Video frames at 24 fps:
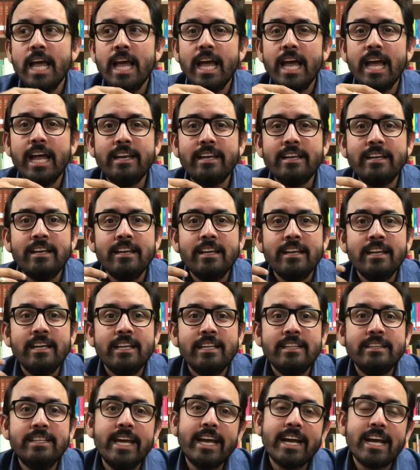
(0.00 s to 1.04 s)
and
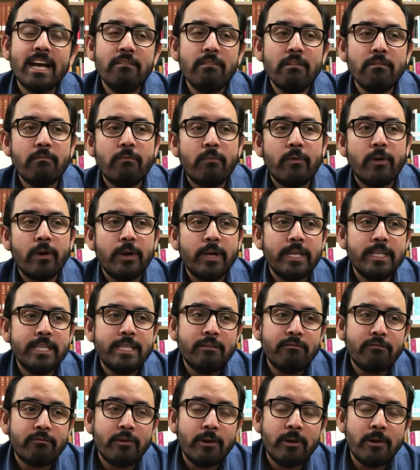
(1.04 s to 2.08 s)
they have a very
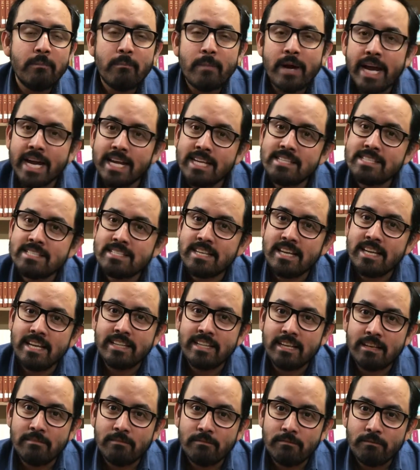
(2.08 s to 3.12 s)
different
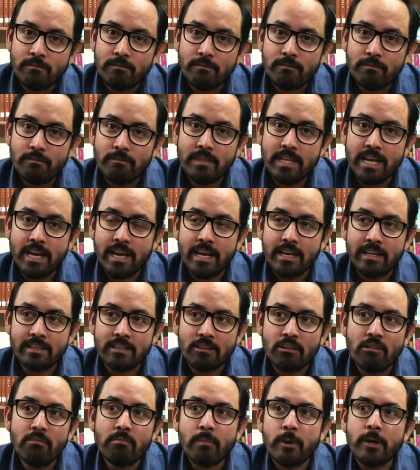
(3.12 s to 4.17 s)
mindset than
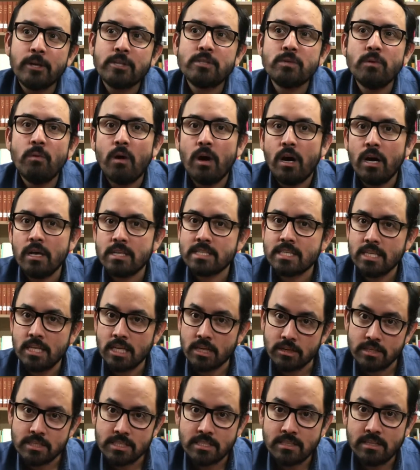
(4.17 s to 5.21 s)
compared to us
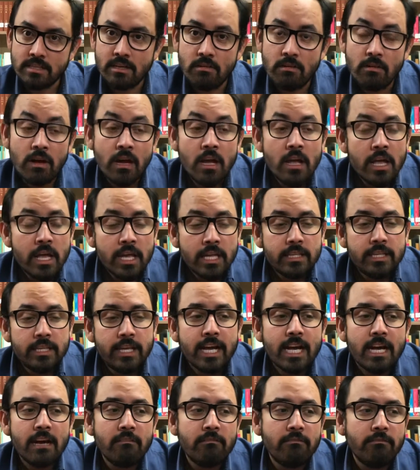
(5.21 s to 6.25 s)
here in Sinaloa.
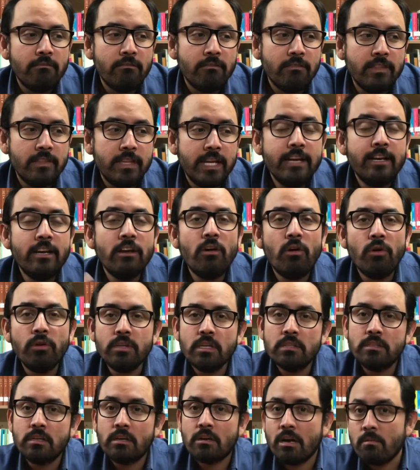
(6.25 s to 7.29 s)
They know
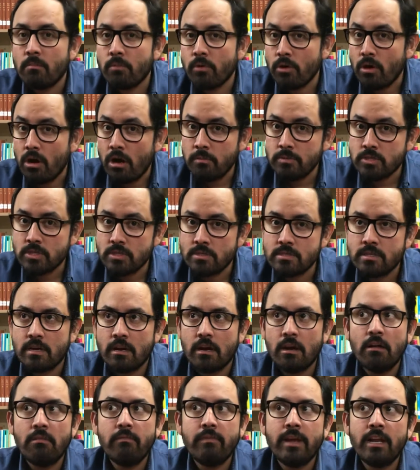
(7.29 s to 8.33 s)
that there are more options that
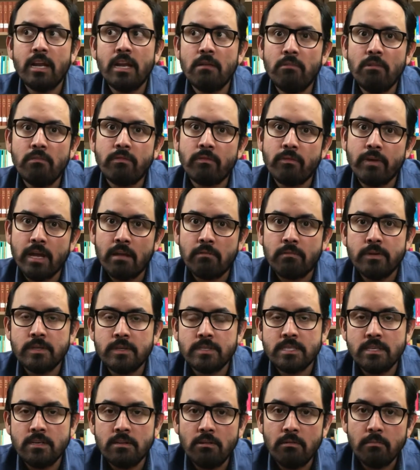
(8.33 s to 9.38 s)
are available for every
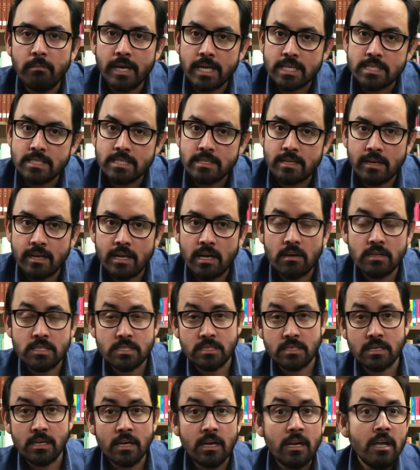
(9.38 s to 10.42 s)
single Mexican out
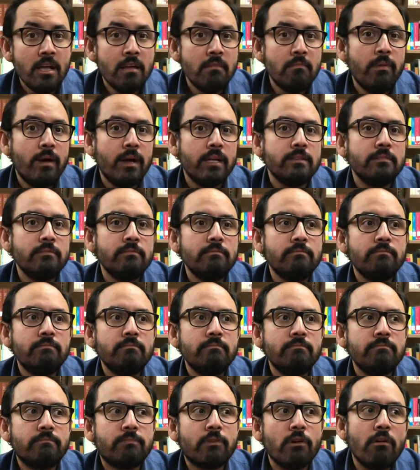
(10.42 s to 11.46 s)
there, but
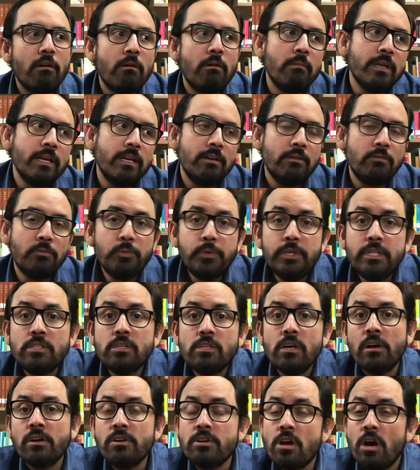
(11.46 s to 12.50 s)
probably we
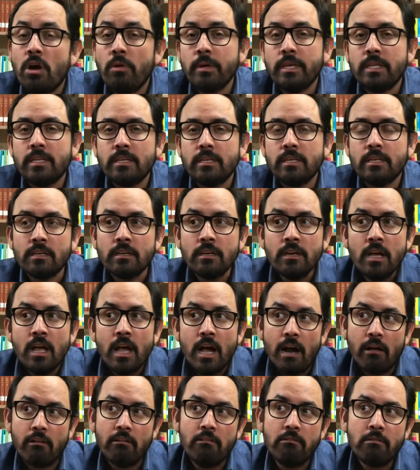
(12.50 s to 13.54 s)
don't know it here.
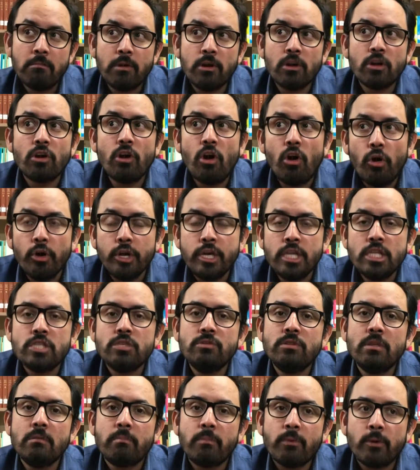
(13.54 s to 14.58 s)
I remember going
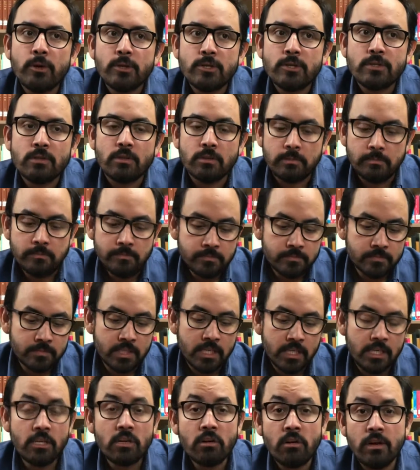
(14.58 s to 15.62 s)
to the person
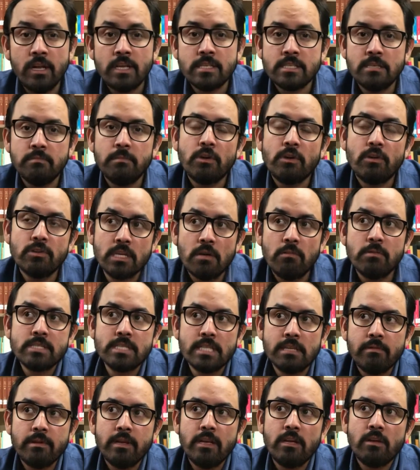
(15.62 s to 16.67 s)
in Conacyt because I was
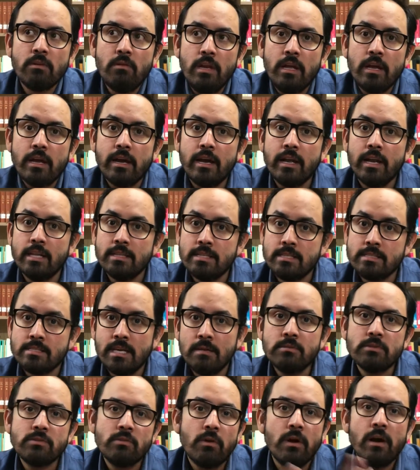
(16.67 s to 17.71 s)
living in Culiacan at the
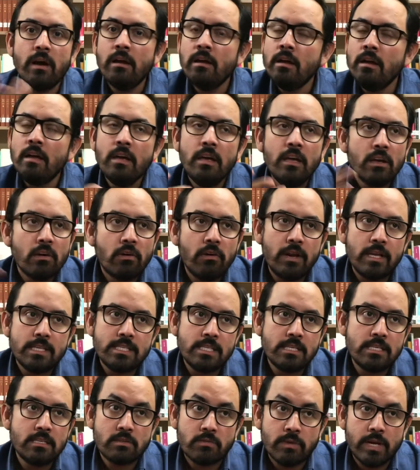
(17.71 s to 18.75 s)
time, so
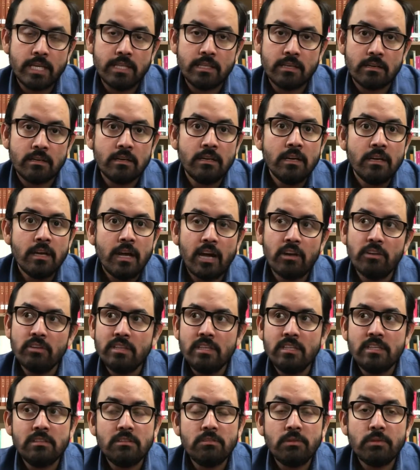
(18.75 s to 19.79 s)
Conacyt is right there. I don't
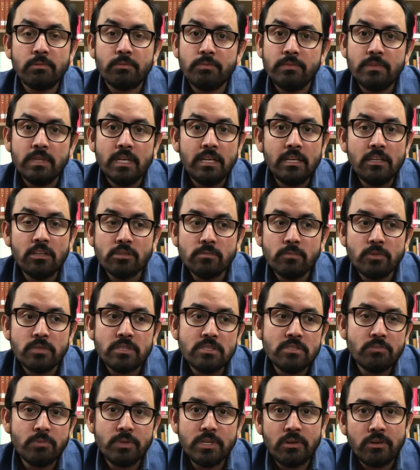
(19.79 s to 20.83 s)
think in those
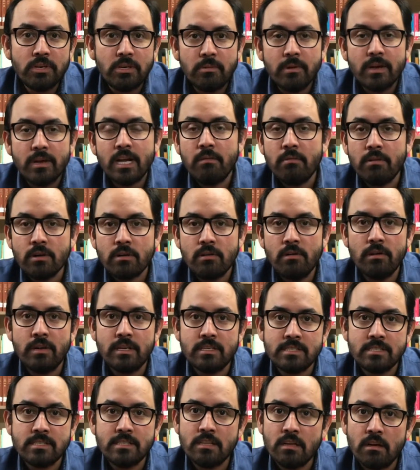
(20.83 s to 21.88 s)
Mochis we don't even have a
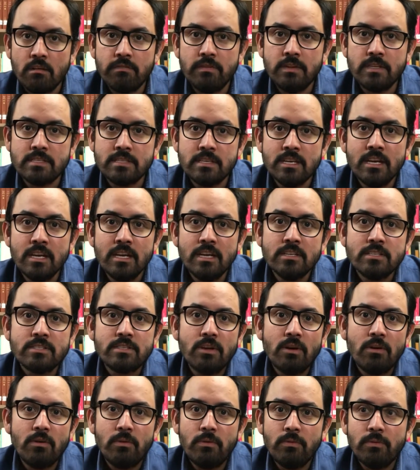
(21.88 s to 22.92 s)
Conacyt office,
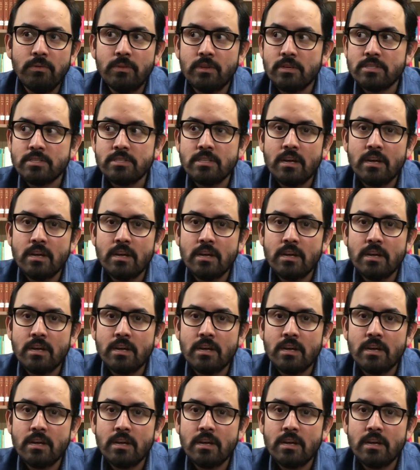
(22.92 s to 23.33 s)
so there's